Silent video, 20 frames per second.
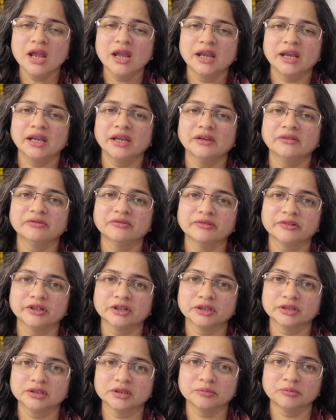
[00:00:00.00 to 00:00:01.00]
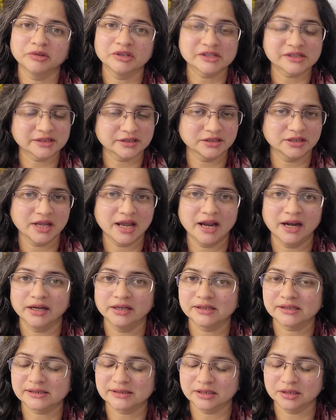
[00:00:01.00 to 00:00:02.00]
if the person
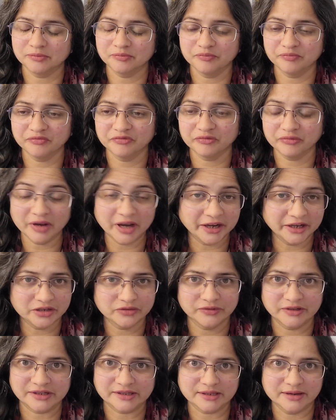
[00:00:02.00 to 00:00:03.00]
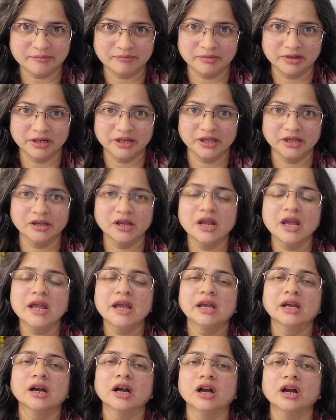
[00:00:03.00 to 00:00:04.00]
had some fight with somebody,
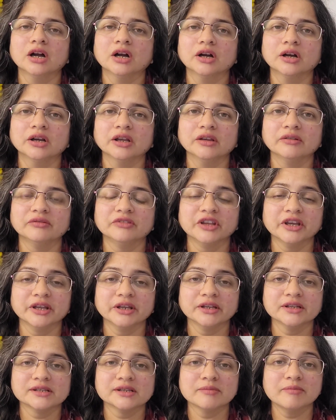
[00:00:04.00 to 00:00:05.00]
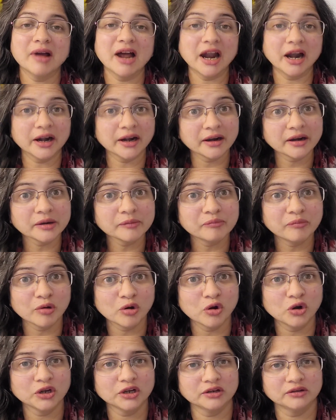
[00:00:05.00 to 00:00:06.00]
if there is a bad
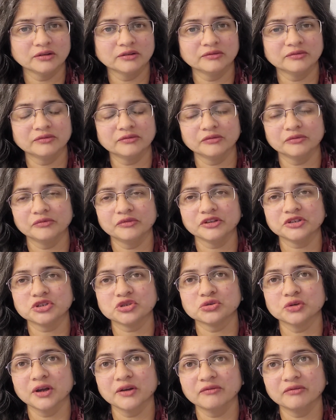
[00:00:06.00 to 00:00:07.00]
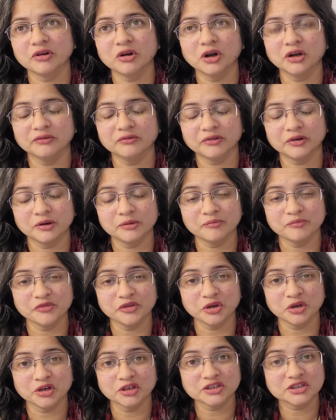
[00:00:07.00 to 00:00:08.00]
report of which you have got from
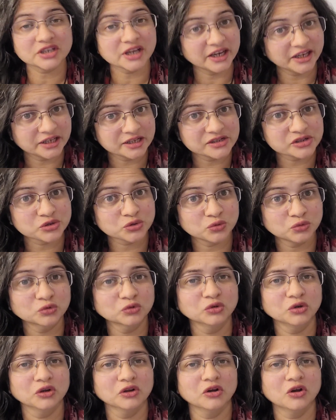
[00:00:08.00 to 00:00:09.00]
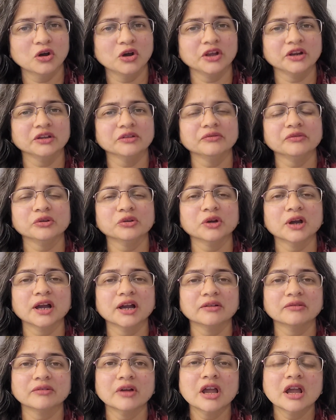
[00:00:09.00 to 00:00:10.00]
your child's school, or if you
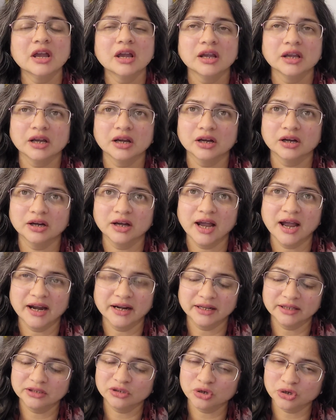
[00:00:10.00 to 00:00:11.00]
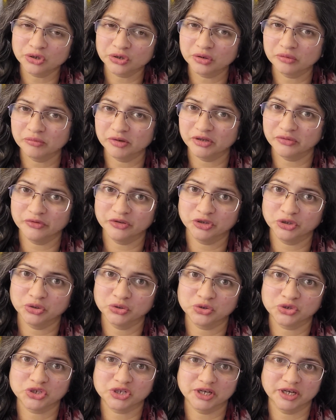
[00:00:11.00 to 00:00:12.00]
have had an argument with your
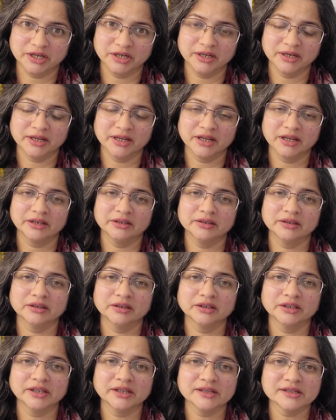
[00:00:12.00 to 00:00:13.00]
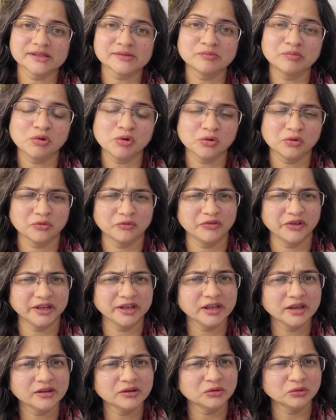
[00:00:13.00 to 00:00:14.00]
child and he spoke
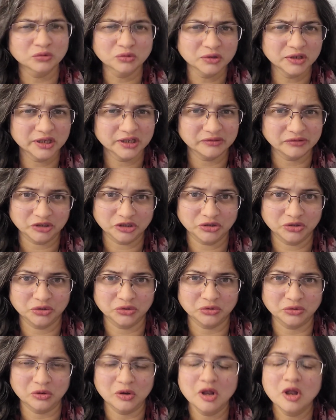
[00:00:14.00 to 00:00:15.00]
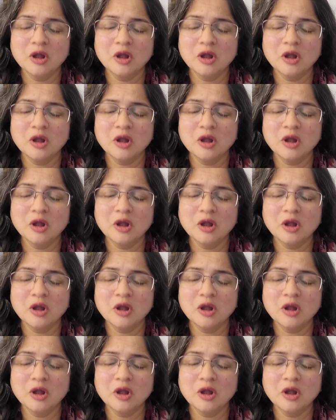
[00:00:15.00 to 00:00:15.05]
very rudely with you,